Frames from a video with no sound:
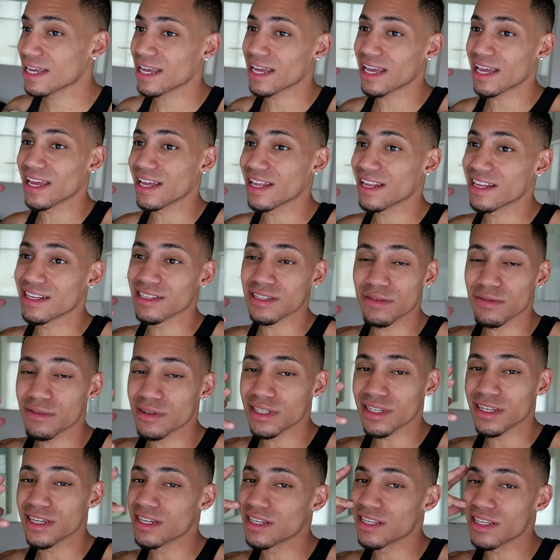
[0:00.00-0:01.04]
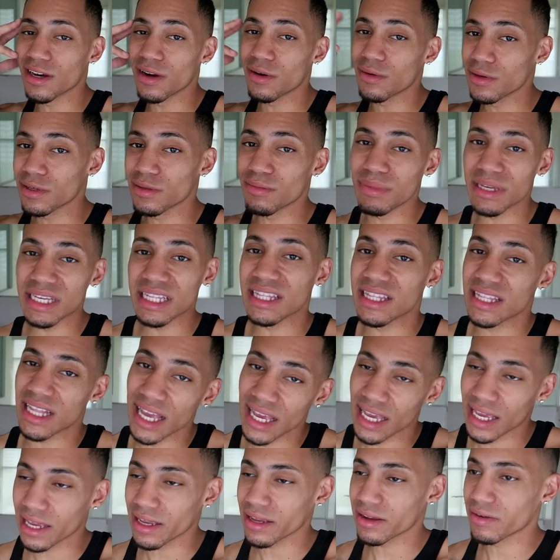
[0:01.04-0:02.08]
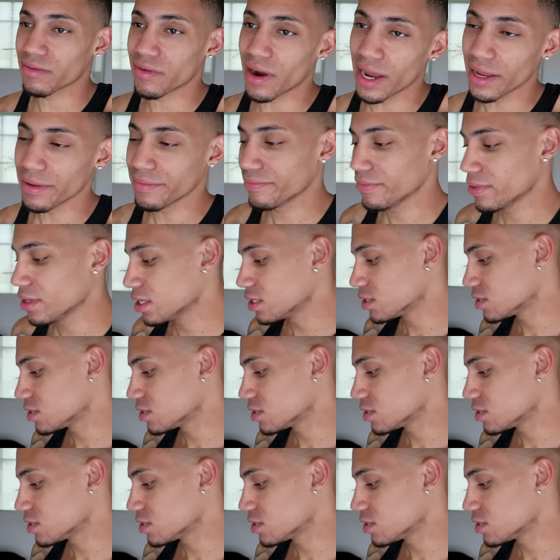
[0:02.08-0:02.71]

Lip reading: and that's always good to always be thinking, right?